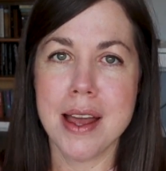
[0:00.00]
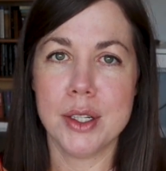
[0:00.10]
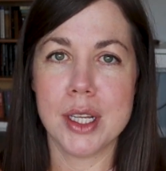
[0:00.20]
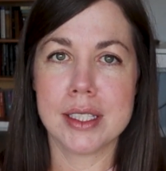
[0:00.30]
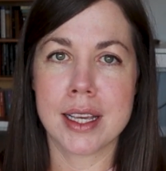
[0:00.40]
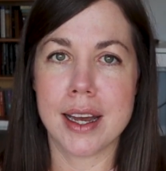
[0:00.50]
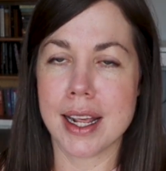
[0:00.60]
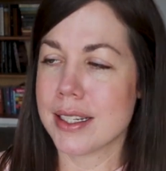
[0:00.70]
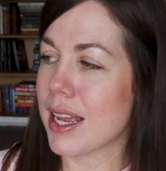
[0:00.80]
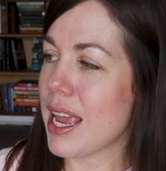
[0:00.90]
Just got
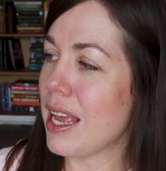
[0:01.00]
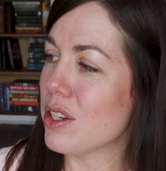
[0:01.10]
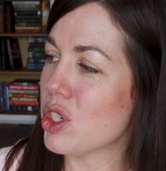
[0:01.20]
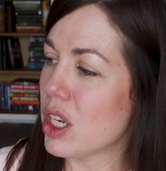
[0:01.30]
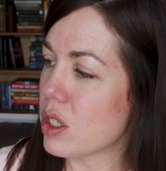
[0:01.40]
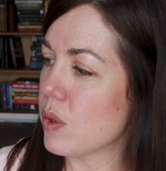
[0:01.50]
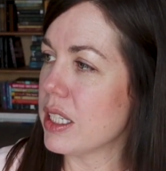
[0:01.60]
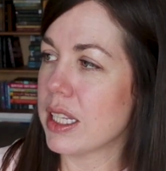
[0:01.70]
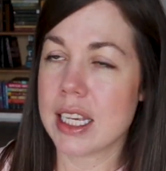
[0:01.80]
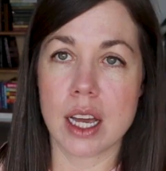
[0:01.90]
it. It just
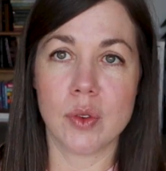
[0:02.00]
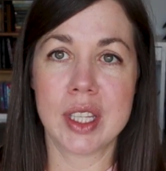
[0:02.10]
recently got